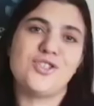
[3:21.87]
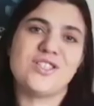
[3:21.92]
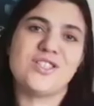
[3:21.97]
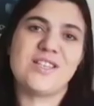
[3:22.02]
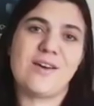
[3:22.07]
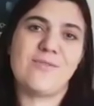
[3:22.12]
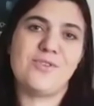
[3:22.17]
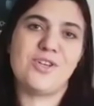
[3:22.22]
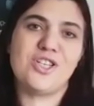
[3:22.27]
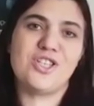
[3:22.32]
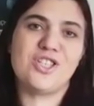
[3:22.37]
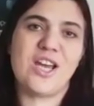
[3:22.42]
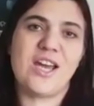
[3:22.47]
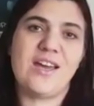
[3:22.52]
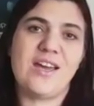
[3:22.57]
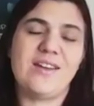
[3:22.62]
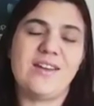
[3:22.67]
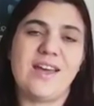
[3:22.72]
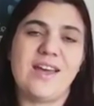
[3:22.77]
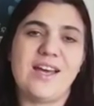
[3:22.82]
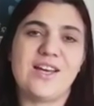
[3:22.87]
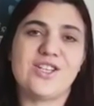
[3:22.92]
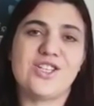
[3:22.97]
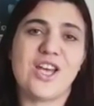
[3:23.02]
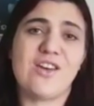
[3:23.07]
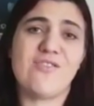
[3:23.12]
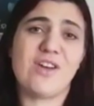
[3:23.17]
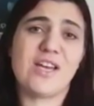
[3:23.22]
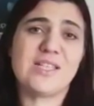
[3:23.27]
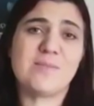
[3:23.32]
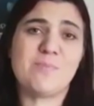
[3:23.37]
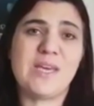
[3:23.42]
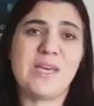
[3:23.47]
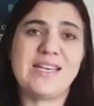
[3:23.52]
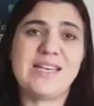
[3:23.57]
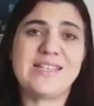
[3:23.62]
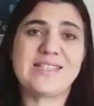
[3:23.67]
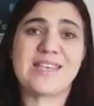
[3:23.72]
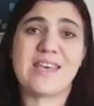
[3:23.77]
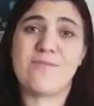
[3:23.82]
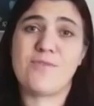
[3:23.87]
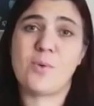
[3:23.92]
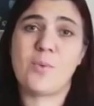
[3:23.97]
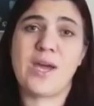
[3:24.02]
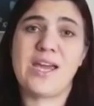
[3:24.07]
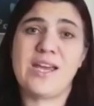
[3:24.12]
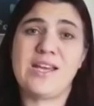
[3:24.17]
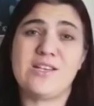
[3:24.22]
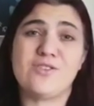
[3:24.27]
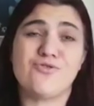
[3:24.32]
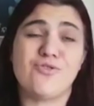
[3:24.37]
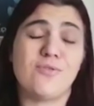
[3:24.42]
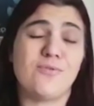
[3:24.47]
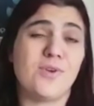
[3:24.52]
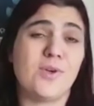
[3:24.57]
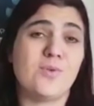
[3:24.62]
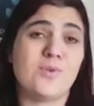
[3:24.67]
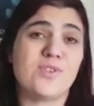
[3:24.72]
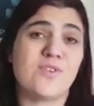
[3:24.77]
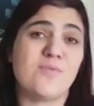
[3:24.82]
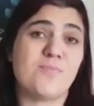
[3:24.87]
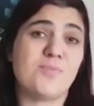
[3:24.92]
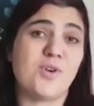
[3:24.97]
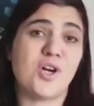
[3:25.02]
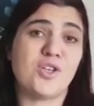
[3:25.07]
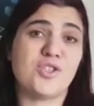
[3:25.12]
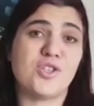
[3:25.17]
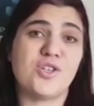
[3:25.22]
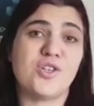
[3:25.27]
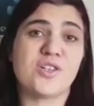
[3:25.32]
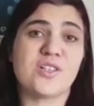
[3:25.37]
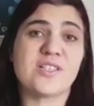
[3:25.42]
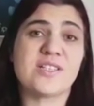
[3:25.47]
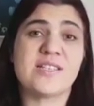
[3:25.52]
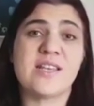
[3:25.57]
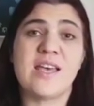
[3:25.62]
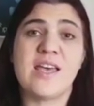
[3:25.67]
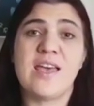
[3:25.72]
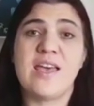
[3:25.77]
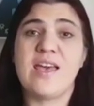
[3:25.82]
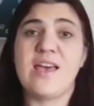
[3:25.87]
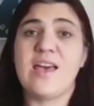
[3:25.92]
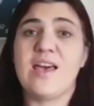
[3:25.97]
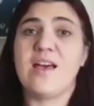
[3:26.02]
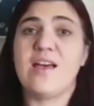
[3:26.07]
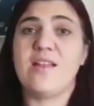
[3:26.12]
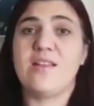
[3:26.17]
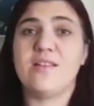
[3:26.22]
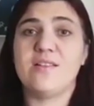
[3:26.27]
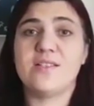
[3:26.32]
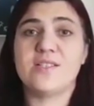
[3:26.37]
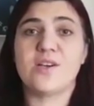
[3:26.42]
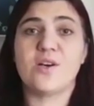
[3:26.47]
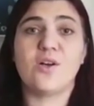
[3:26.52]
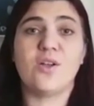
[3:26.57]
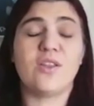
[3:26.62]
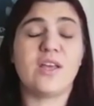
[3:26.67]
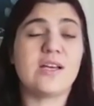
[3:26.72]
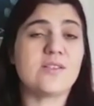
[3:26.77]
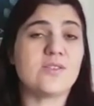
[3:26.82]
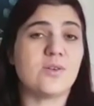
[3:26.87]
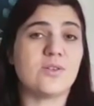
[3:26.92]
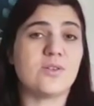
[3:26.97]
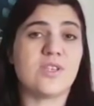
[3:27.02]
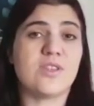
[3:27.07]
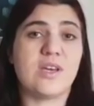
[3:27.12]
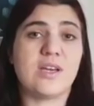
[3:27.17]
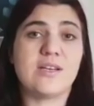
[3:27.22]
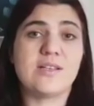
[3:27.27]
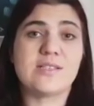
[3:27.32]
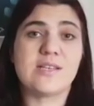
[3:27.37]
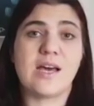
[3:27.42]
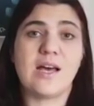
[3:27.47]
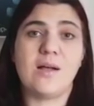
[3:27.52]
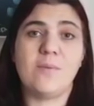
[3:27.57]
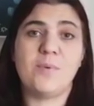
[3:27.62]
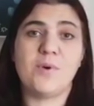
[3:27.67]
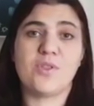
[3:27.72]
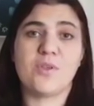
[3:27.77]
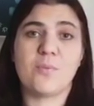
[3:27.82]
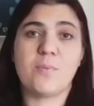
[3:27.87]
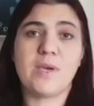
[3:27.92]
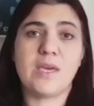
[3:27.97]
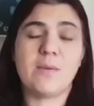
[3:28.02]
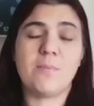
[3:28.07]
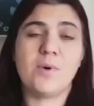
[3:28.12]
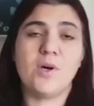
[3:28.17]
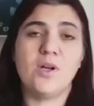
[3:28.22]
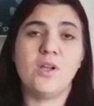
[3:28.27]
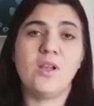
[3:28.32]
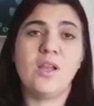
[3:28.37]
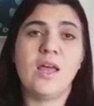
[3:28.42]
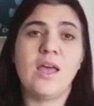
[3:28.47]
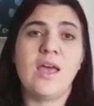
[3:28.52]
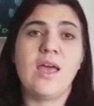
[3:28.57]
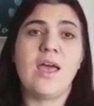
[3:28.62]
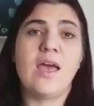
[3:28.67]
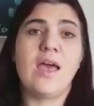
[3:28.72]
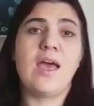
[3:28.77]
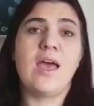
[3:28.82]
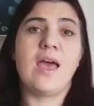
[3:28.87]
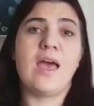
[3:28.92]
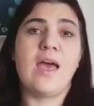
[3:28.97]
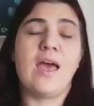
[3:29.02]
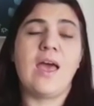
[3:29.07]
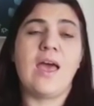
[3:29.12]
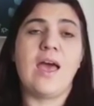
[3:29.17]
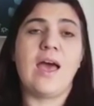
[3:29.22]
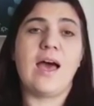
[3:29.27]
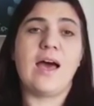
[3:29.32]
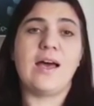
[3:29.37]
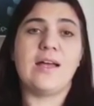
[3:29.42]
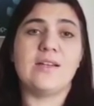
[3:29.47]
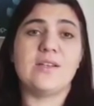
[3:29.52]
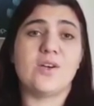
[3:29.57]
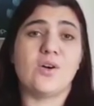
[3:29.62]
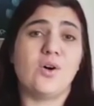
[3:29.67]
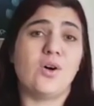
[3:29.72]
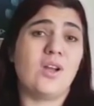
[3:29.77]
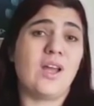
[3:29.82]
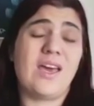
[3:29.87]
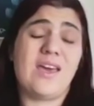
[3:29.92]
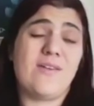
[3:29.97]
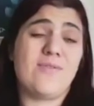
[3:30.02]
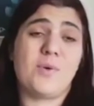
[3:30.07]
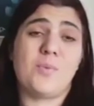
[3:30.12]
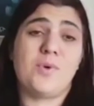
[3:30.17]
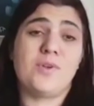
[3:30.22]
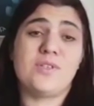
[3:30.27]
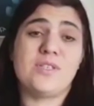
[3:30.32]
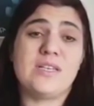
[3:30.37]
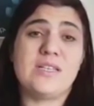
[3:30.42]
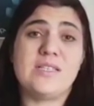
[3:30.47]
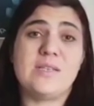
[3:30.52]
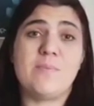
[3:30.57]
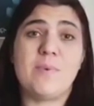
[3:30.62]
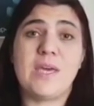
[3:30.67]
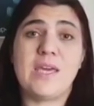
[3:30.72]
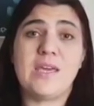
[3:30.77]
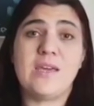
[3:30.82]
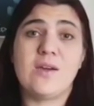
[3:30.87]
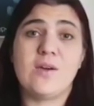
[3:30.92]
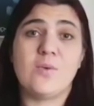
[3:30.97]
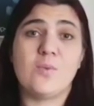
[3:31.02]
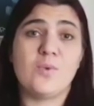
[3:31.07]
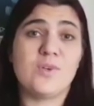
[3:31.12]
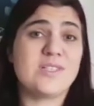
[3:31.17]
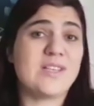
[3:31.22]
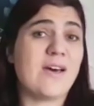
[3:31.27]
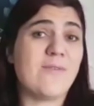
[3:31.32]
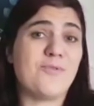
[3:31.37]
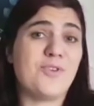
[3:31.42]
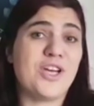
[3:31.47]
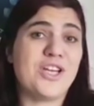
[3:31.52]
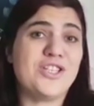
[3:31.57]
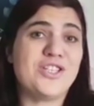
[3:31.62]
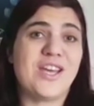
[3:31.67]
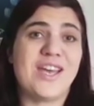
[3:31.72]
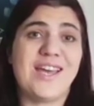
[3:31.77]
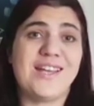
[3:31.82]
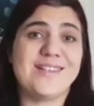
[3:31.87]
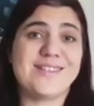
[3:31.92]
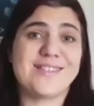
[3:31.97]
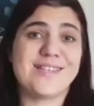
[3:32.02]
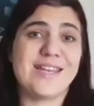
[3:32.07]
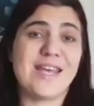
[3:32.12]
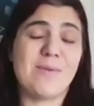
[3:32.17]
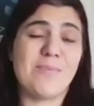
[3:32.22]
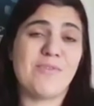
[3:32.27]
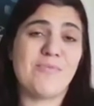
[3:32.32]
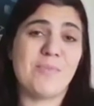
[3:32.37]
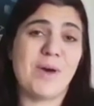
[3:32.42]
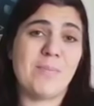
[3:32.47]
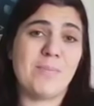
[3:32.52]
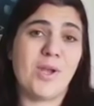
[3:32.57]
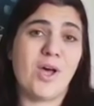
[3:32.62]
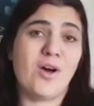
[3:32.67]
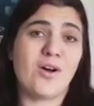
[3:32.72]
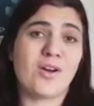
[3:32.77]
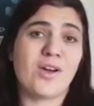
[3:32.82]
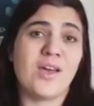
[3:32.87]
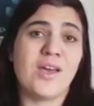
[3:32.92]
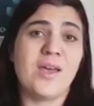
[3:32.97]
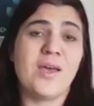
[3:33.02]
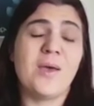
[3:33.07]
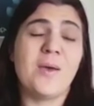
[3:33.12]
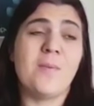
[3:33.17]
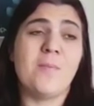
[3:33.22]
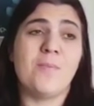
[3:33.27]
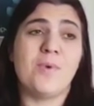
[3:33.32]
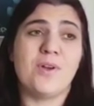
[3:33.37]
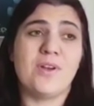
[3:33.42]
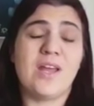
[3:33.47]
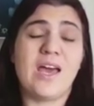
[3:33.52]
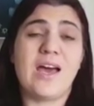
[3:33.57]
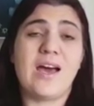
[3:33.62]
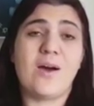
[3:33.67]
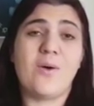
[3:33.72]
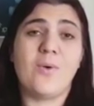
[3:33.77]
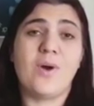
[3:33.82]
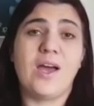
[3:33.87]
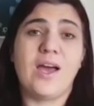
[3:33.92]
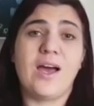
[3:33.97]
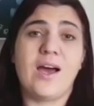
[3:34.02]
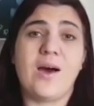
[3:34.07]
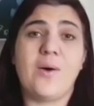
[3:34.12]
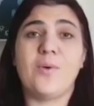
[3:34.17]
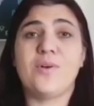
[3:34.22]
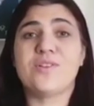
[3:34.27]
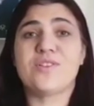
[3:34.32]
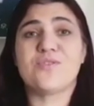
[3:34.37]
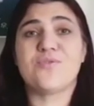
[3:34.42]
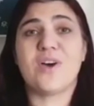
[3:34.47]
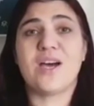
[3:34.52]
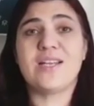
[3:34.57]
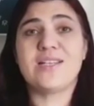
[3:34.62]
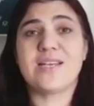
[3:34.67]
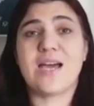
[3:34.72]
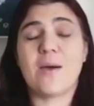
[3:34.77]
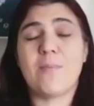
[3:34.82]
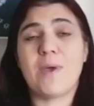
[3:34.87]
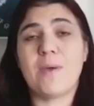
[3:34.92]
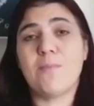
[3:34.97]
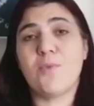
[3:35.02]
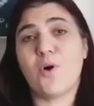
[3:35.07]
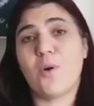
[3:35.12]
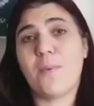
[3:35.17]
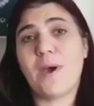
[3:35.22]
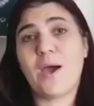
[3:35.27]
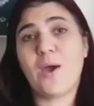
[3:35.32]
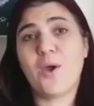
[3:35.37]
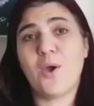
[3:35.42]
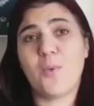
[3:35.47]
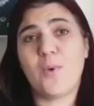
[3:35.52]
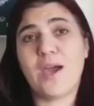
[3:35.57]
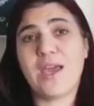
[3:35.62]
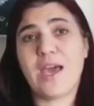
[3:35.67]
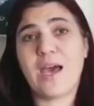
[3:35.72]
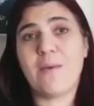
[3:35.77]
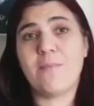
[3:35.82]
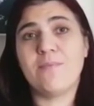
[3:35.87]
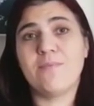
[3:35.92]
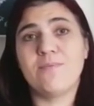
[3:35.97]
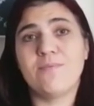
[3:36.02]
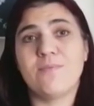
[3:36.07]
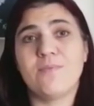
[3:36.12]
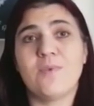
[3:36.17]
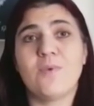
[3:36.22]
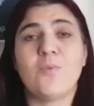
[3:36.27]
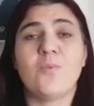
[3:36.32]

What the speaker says: On Just Average Jen, I share recipes, giveaways, reviews of products and all that sort of thing to help other people. And all I ever wanted to be was average, hence the name of my blog. But now I want to find out a bit more about who I am,